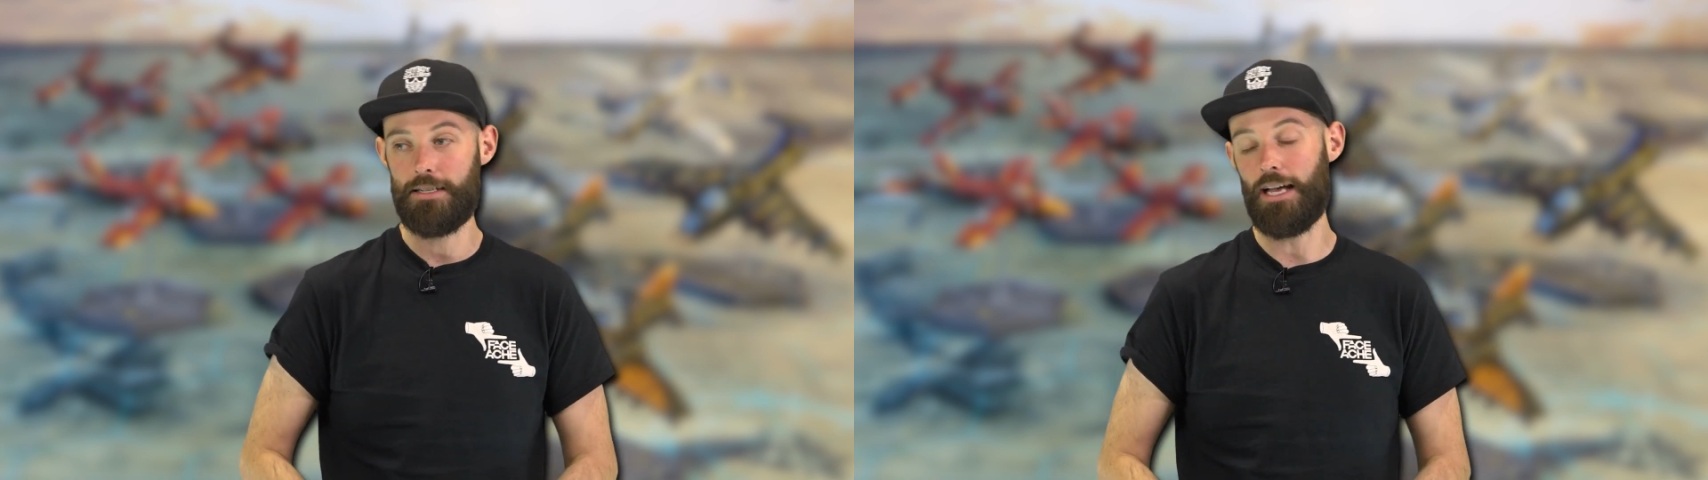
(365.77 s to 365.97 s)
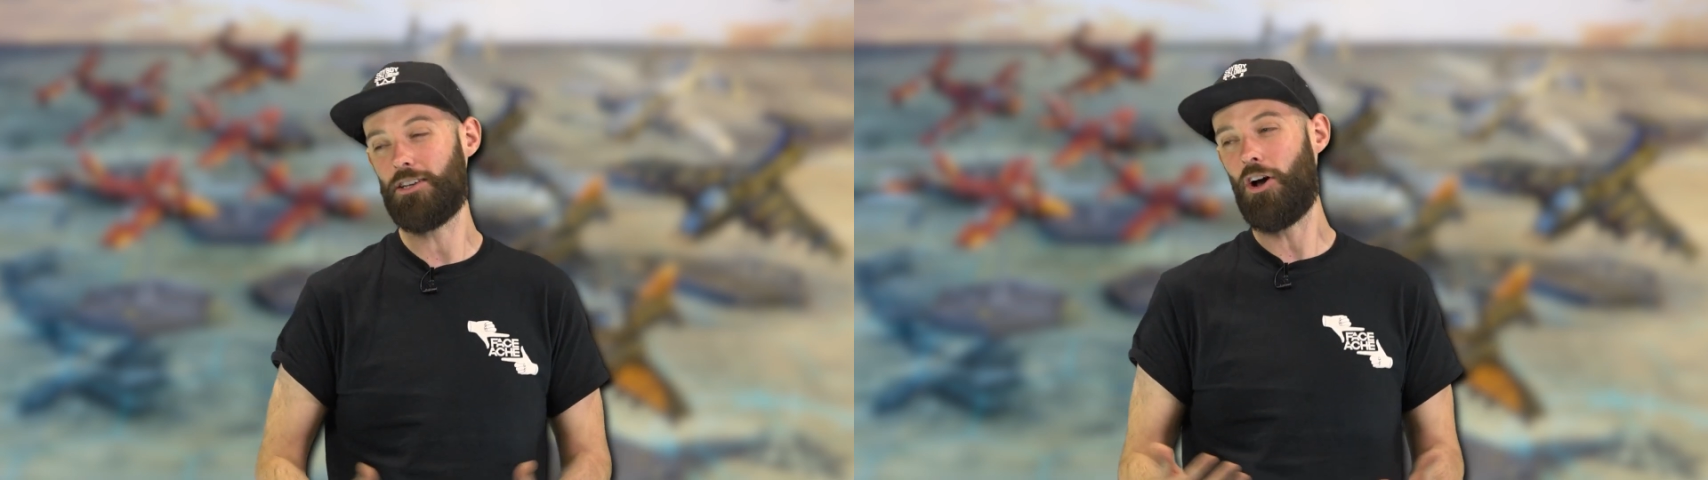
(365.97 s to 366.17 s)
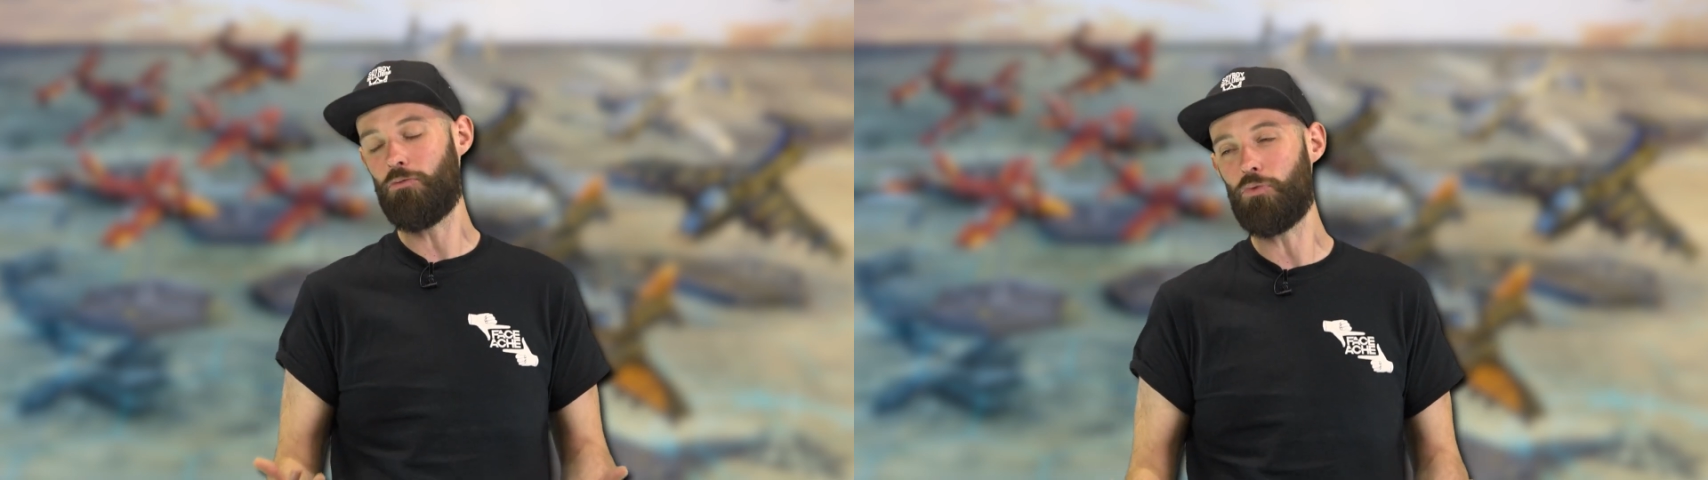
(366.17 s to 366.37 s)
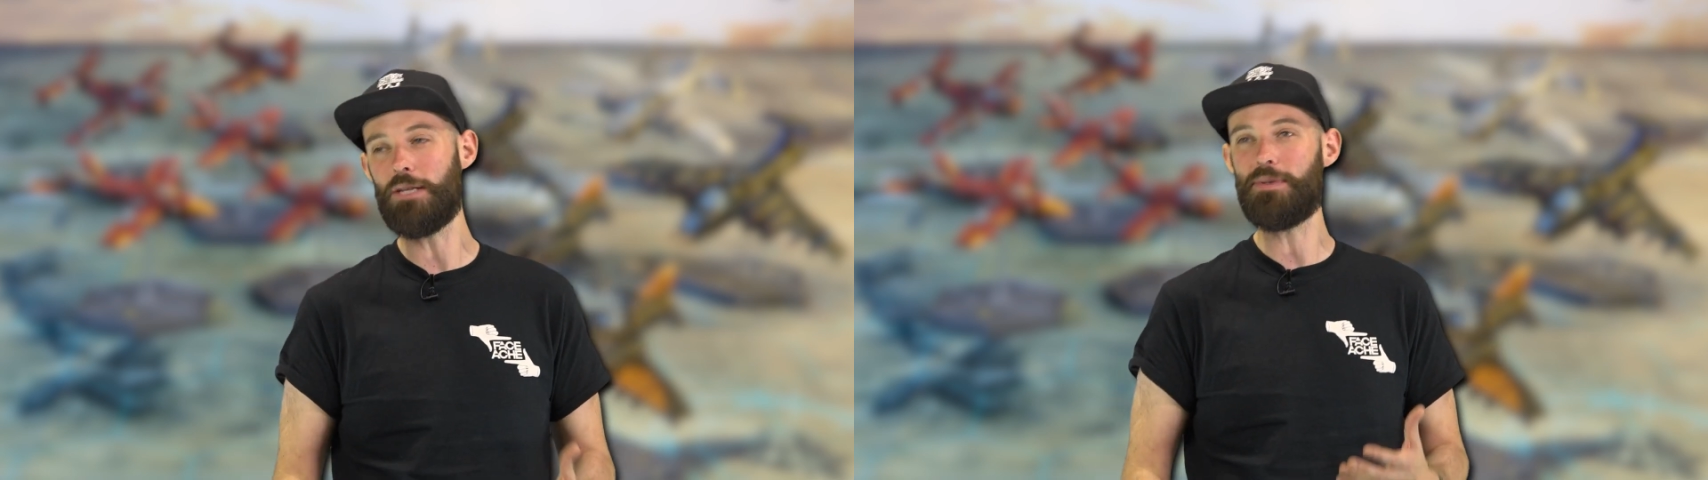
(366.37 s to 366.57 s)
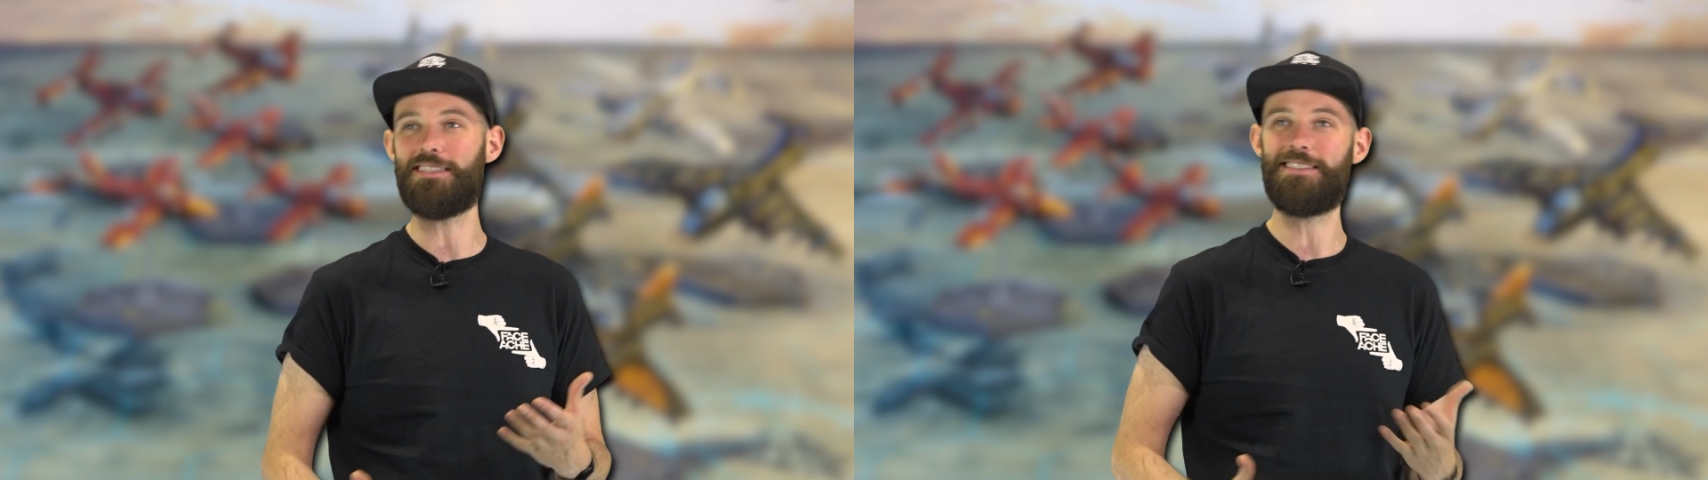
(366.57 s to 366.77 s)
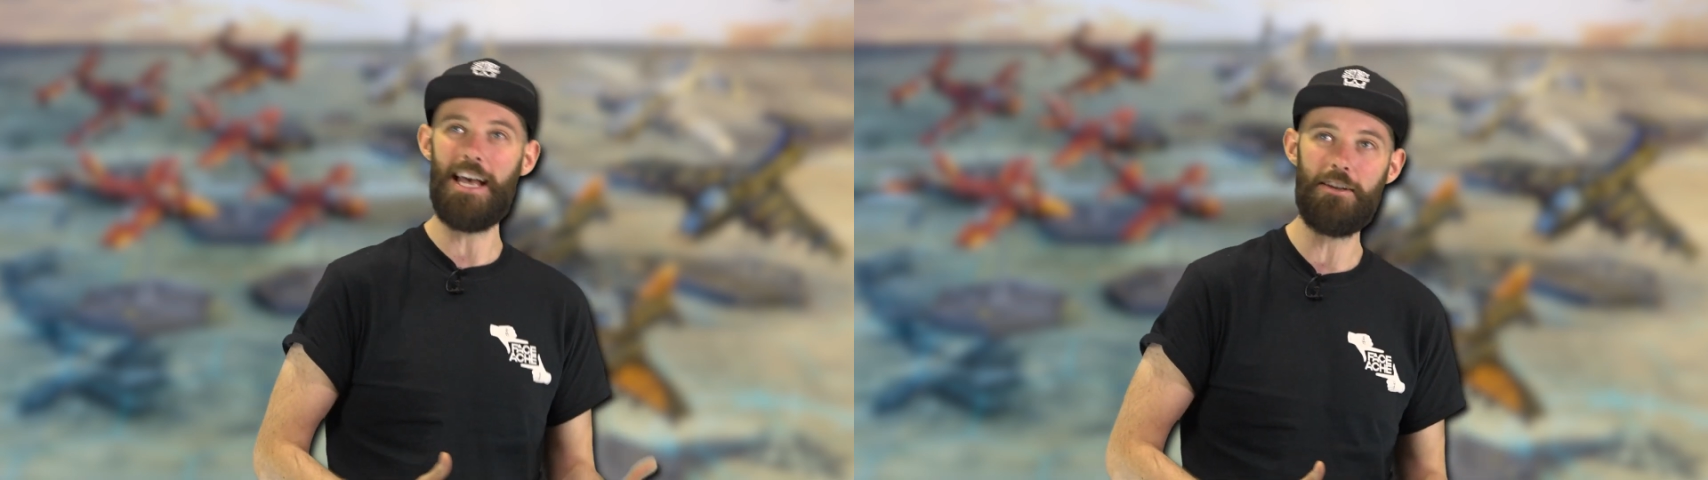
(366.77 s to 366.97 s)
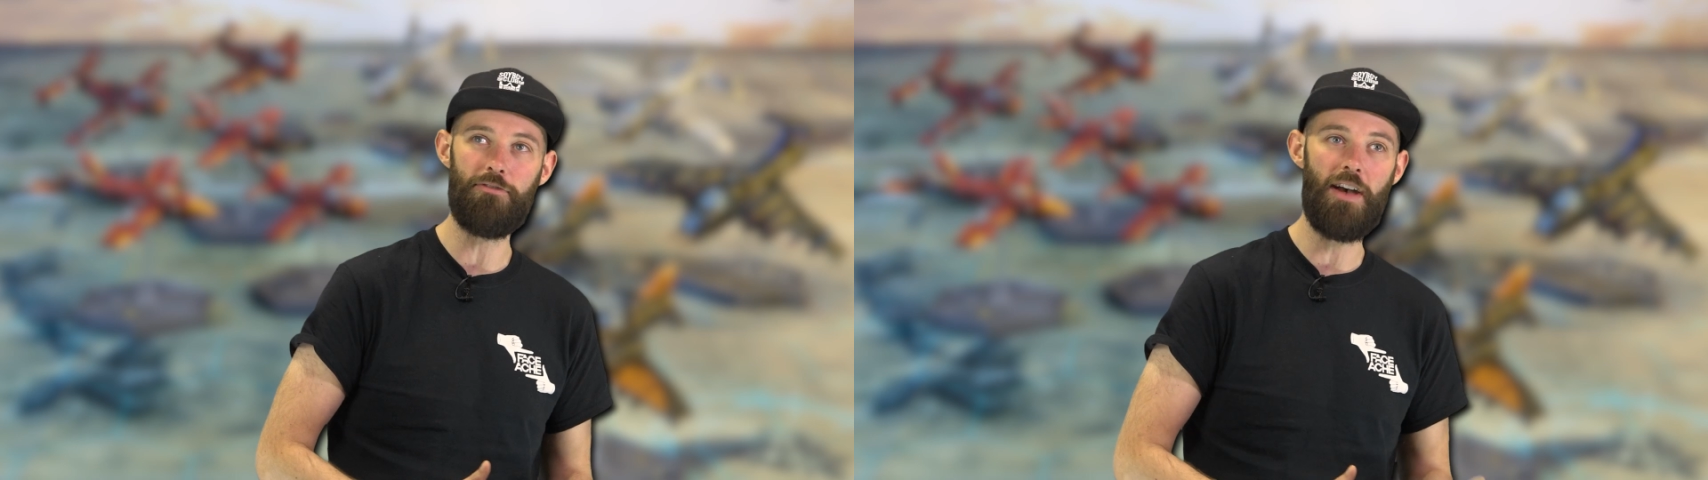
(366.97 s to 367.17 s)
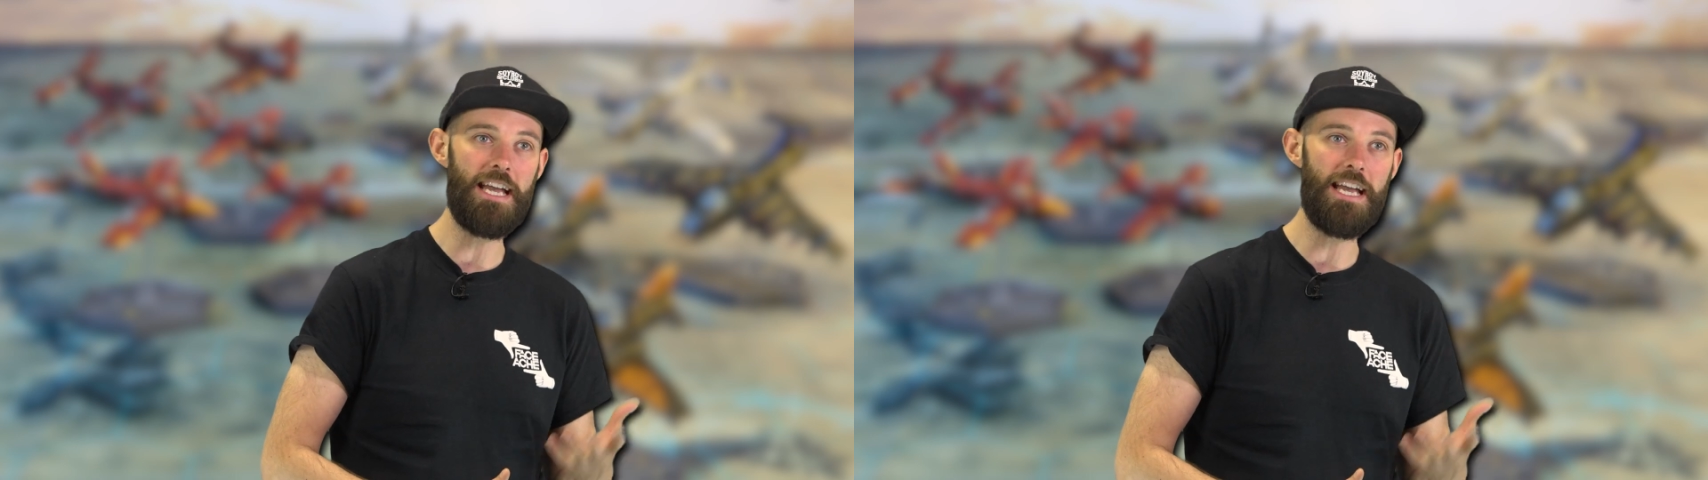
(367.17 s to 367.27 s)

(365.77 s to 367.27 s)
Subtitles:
That can't really be said for